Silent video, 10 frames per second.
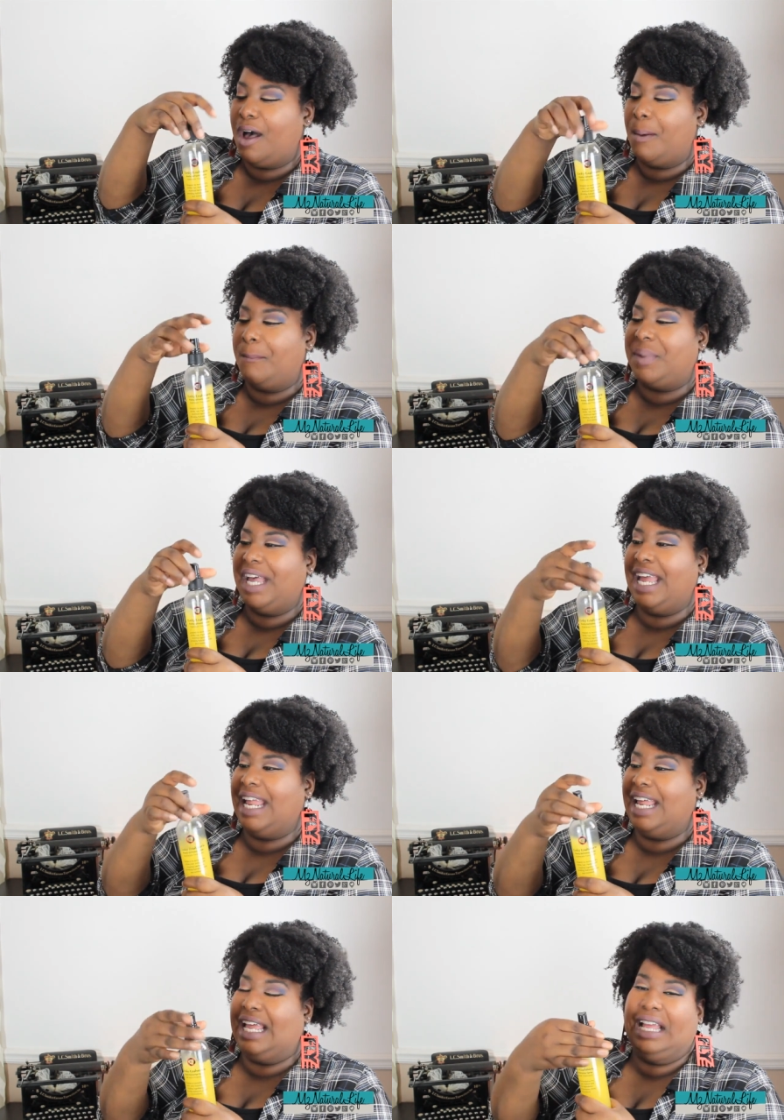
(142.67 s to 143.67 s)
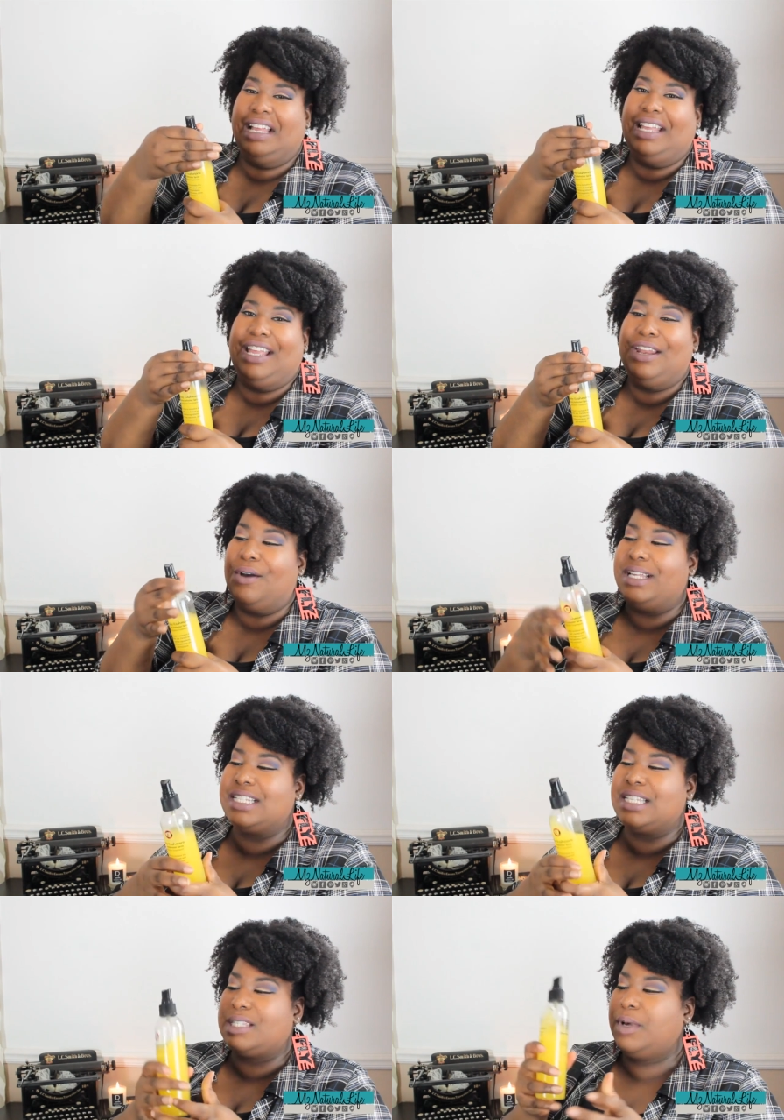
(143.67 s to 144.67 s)
um, but you know, it
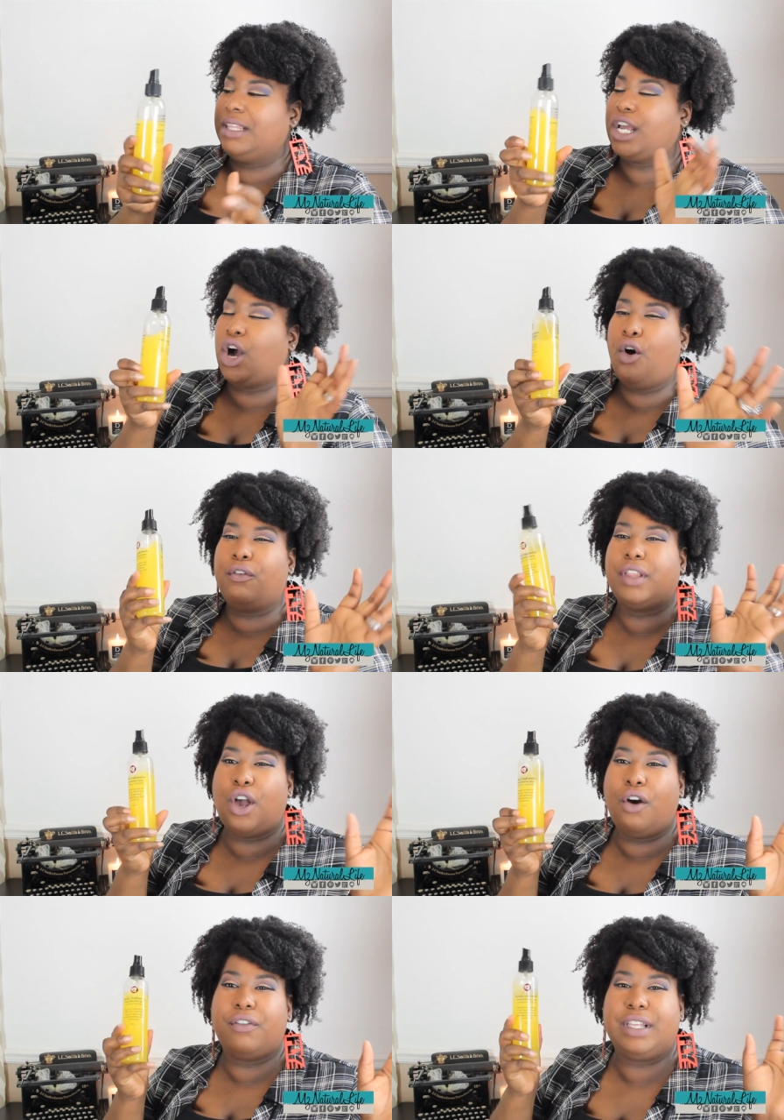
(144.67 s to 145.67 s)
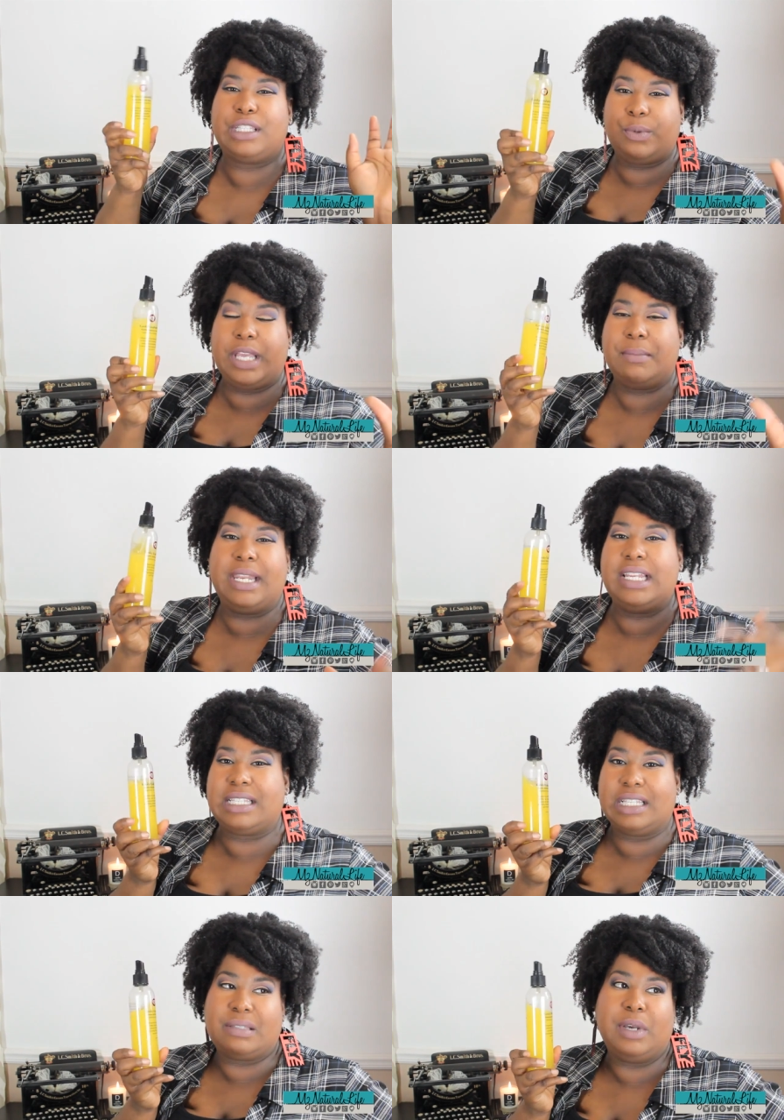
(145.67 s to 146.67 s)
doesn't smell like overly, overly sweet, but it
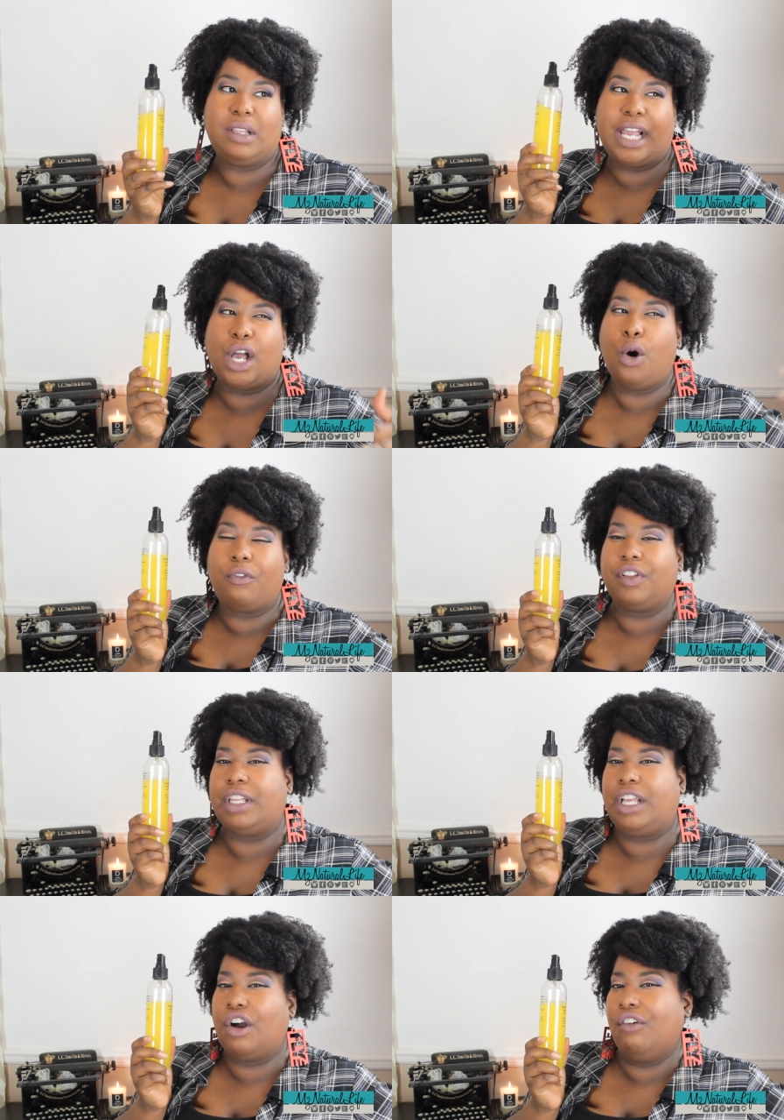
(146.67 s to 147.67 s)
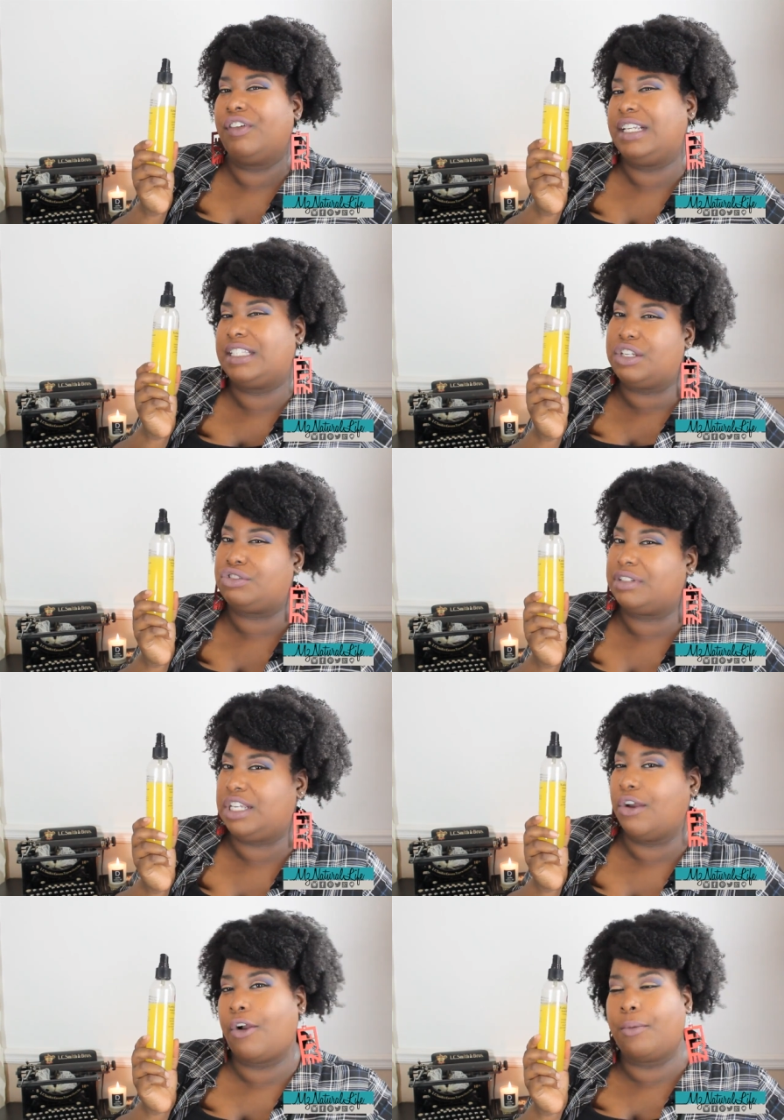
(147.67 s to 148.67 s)
doesn't smell like overly, overly
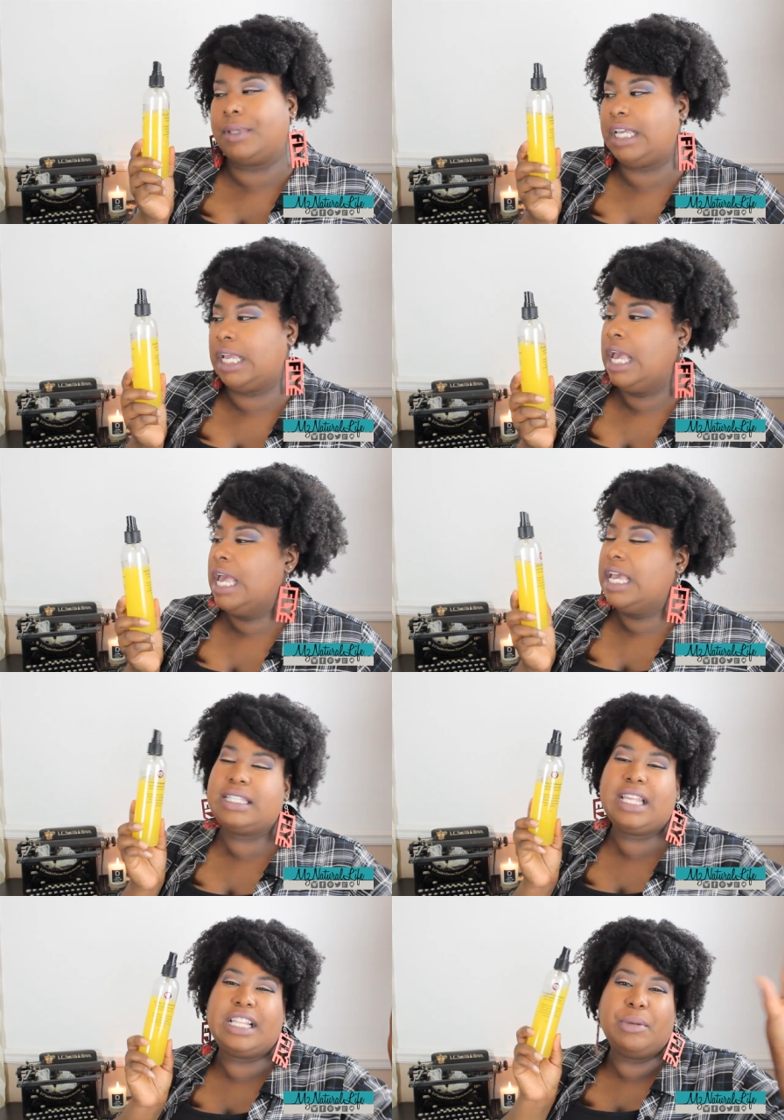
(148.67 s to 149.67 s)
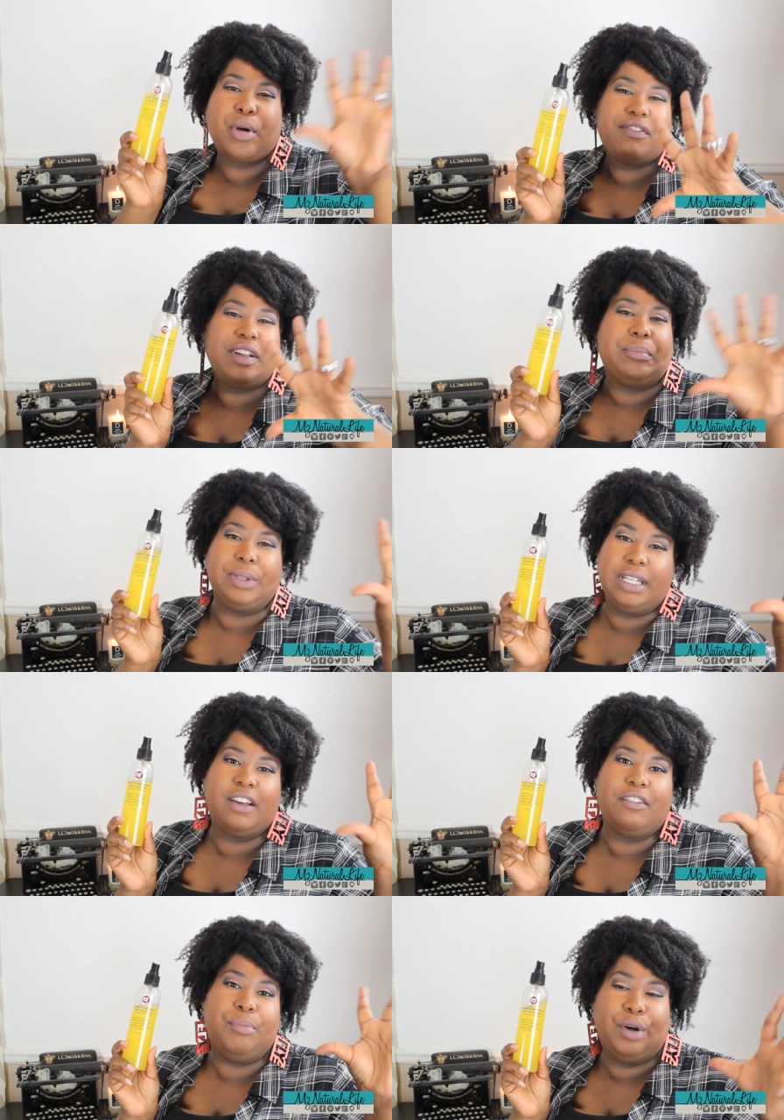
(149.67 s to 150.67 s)
citrusy or herbally. It's like the perfect
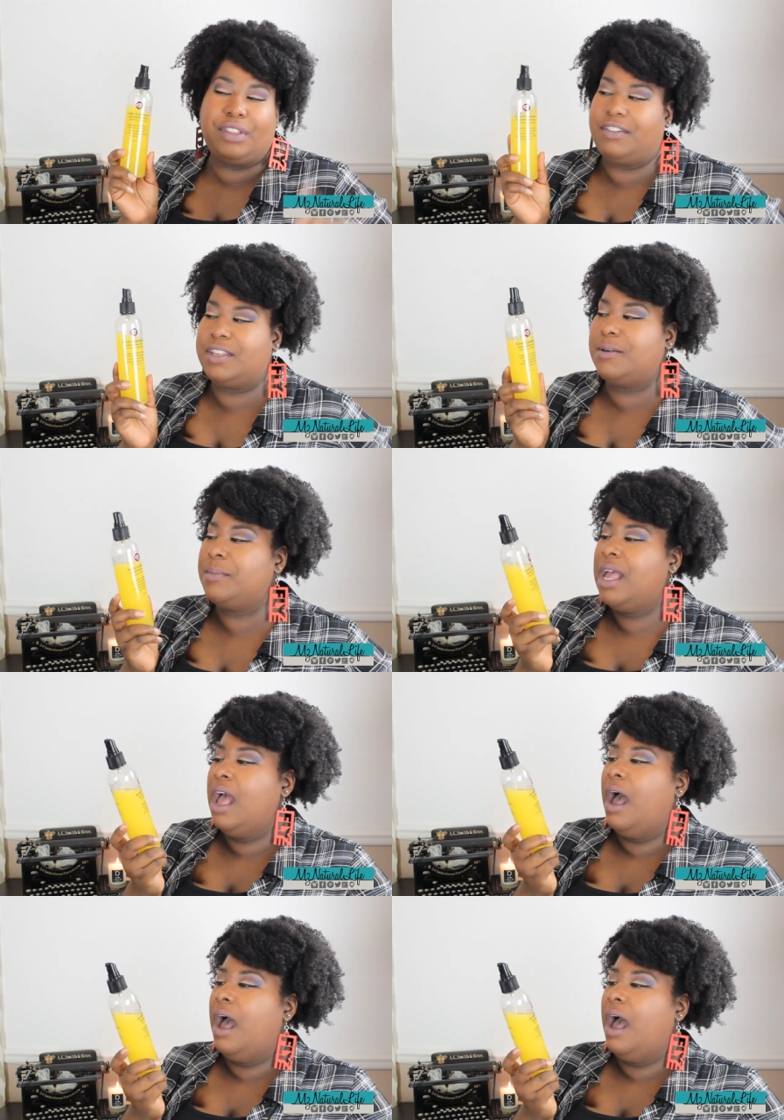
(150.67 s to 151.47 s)
blend of both of them.